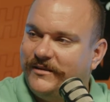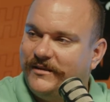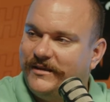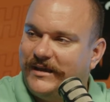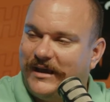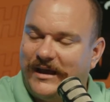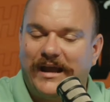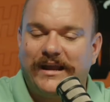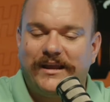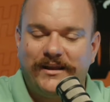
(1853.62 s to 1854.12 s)

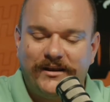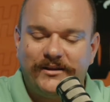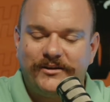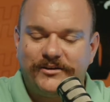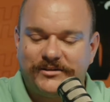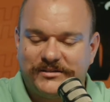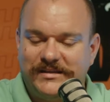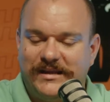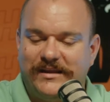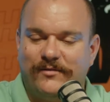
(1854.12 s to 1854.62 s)
I can
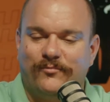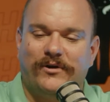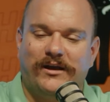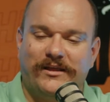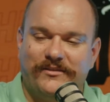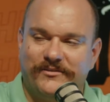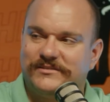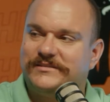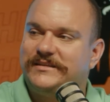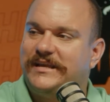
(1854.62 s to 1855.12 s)
understand why
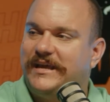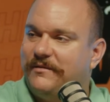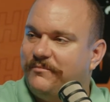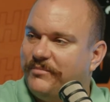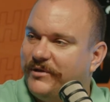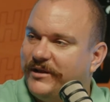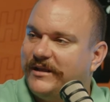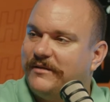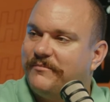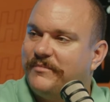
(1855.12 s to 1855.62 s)
there's
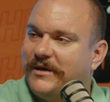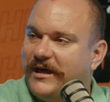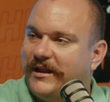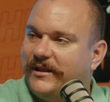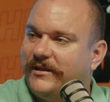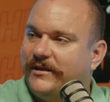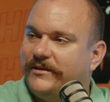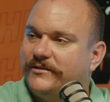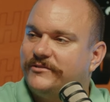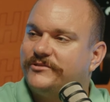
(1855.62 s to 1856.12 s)
headbutting about
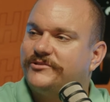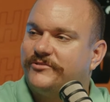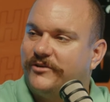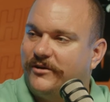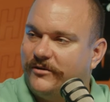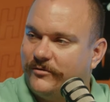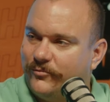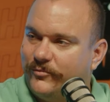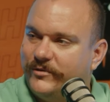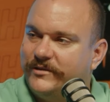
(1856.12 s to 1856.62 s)
it and
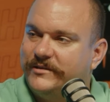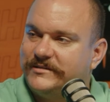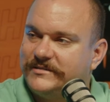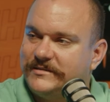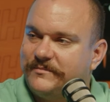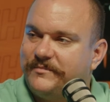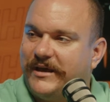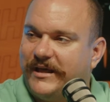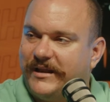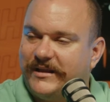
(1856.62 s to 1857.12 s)
strong wills
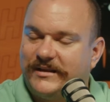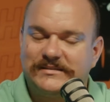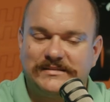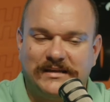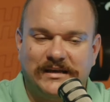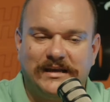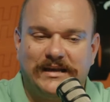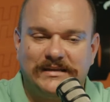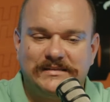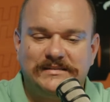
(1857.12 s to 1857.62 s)
about it, because
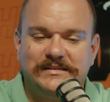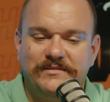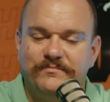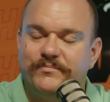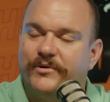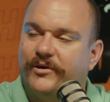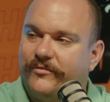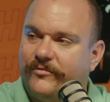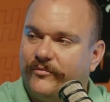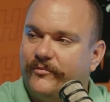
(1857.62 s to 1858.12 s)
I see
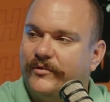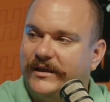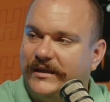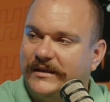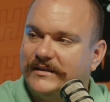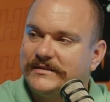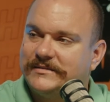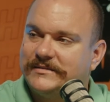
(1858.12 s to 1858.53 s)
both ways.